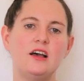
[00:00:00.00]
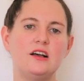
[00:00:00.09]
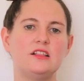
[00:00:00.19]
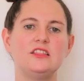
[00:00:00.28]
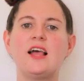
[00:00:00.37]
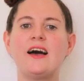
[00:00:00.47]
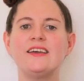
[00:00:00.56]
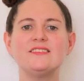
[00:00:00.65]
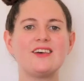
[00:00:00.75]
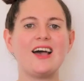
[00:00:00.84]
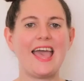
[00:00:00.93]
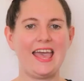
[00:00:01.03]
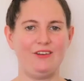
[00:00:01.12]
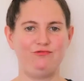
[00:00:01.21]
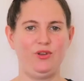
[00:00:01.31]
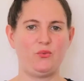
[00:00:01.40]
Lines are
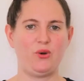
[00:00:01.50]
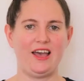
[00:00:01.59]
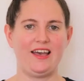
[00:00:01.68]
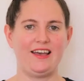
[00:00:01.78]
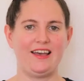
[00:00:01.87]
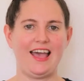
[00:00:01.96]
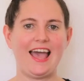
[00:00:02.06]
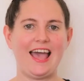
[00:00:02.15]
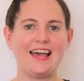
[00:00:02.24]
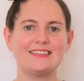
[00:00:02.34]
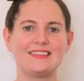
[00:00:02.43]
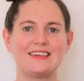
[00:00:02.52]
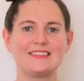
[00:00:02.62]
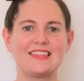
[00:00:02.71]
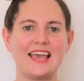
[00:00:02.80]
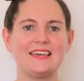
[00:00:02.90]
everywhere, and
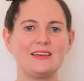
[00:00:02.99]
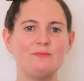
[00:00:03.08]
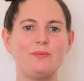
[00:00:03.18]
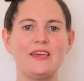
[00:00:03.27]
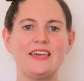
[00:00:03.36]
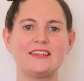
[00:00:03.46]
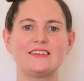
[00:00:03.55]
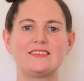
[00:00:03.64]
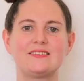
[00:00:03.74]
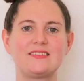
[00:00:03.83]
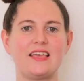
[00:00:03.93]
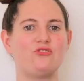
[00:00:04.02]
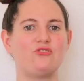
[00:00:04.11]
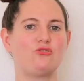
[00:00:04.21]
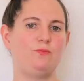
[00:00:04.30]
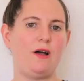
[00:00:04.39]
they can be an
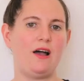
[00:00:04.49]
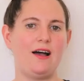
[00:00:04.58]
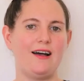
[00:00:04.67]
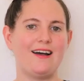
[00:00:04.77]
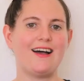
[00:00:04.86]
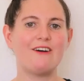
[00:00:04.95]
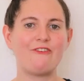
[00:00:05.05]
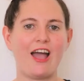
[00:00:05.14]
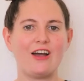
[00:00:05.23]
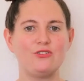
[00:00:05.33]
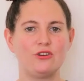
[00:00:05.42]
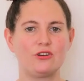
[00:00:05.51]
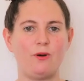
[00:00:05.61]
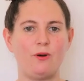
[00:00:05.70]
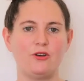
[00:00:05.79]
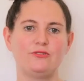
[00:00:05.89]
essential part of how you
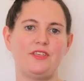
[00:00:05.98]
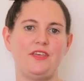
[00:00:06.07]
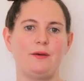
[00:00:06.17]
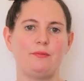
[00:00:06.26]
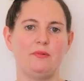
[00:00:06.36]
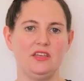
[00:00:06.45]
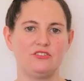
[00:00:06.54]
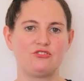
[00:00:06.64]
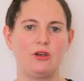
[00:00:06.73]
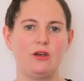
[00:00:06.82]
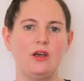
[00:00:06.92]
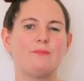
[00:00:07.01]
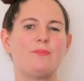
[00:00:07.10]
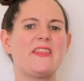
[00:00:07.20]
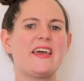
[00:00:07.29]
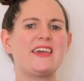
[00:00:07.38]
compose the image.
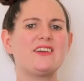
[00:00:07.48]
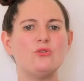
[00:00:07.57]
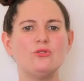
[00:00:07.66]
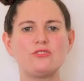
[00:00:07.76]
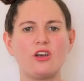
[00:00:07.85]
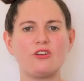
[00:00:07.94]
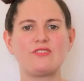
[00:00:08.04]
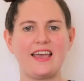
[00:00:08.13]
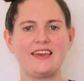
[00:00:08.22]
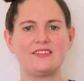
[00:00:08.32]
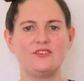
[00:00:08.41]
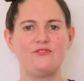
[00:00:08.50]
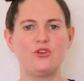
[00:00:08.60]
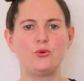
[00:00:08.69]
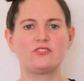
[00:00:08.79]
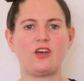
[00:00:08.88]
But they can also take the
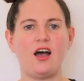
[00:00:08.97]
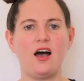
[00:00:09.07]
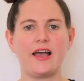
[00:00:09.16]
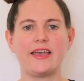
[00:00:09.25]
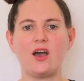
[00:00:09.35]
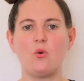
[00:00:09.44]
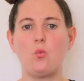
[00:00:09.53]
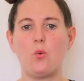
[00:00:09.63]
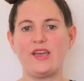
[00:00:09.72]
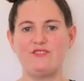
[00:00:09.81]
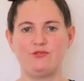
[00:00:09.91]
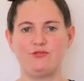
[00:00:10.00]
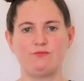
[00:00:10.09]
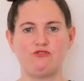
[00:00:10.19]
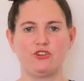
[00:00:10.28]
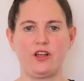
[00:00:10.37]
viewer's eye away from
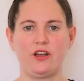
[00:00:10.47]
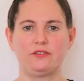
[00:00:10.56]
the product.